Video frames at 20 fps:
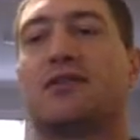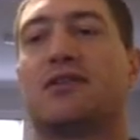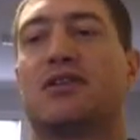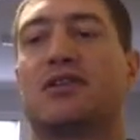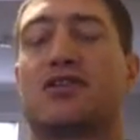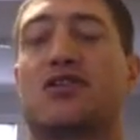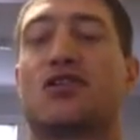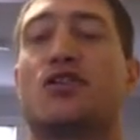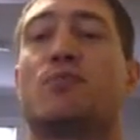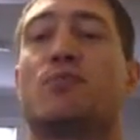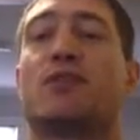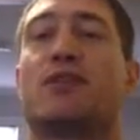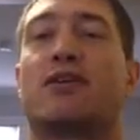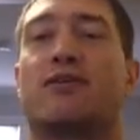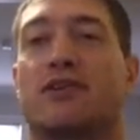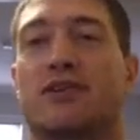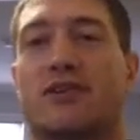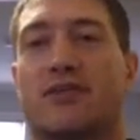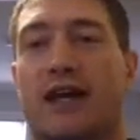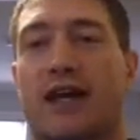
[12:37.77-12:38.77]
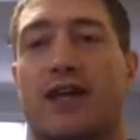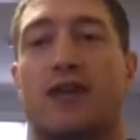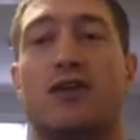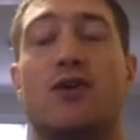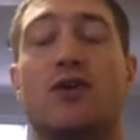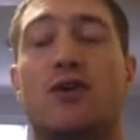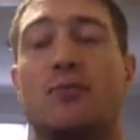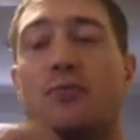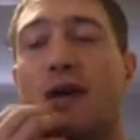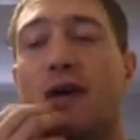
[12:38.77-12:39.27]
super diversify. You
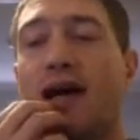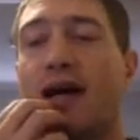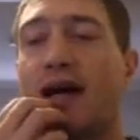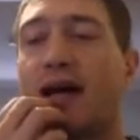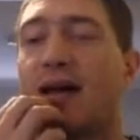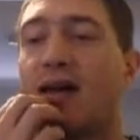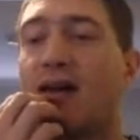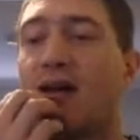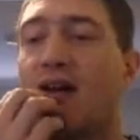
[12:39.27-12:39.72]
could buy